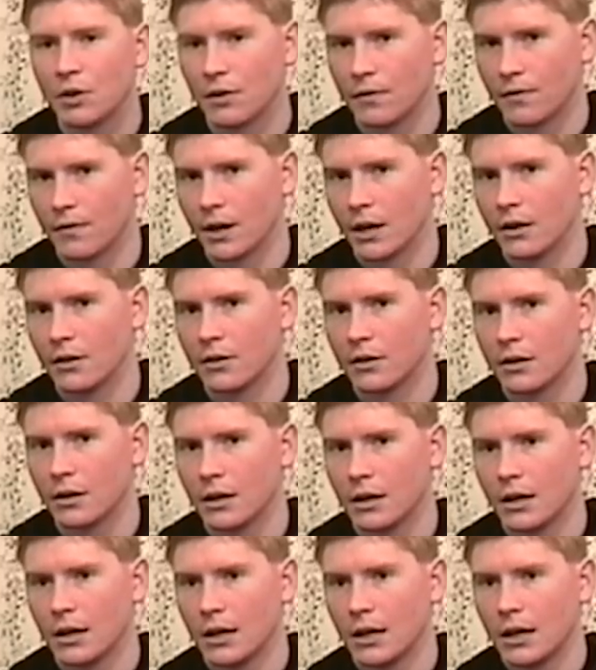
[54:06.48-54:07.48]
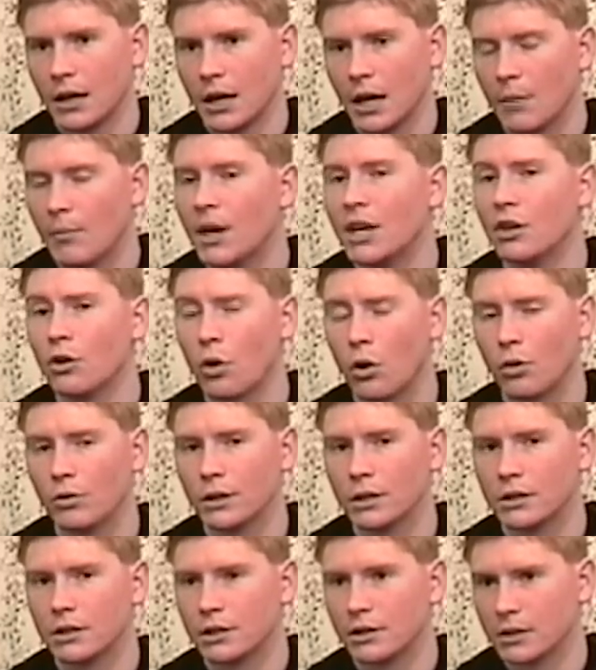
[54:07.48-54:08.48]
the faith, and may you
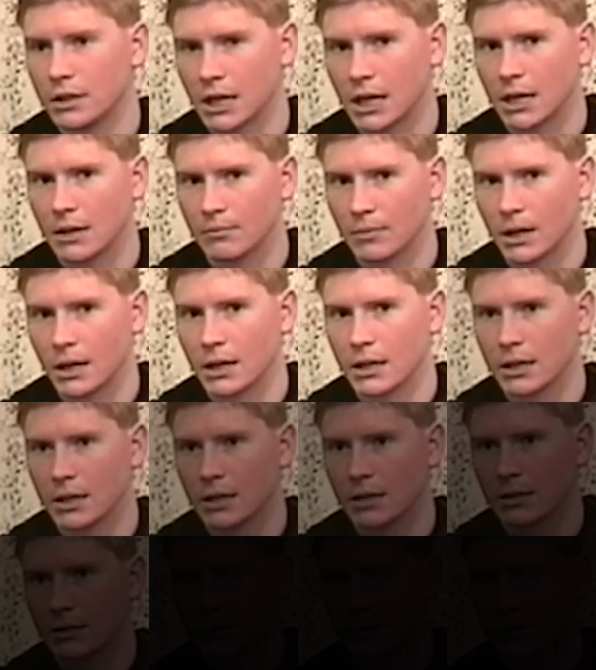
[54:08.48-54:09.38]
hold it to your dying breath.